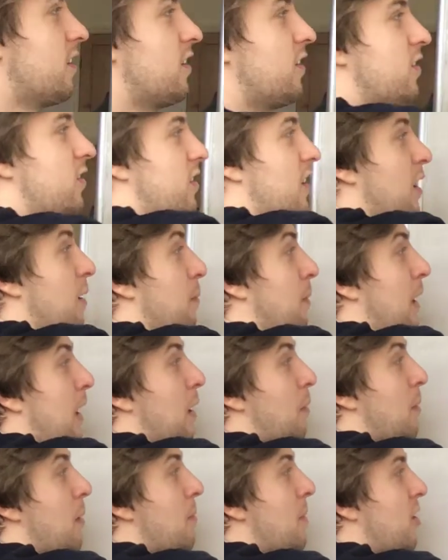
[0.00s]
still a
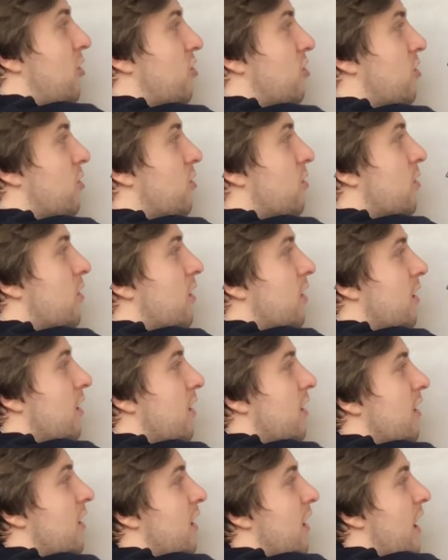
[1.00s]
little bit magical.
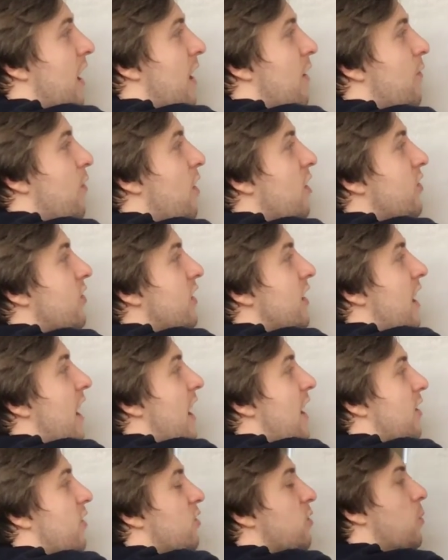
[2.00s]
If I say
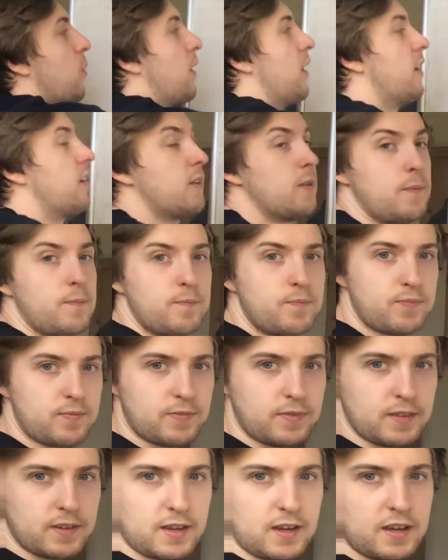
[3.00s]
x squared,
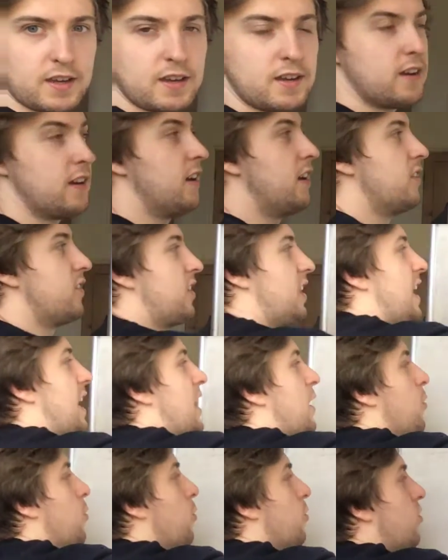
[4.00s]
okay, is
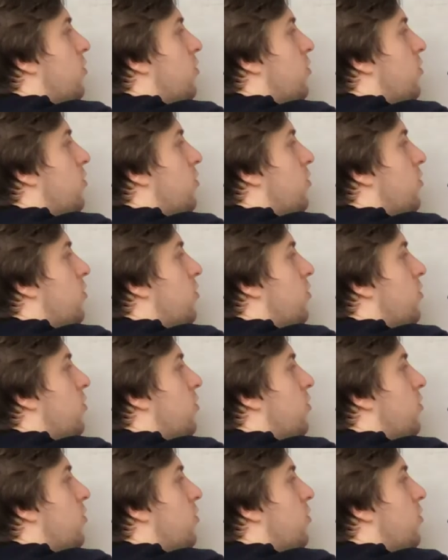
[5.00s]
equal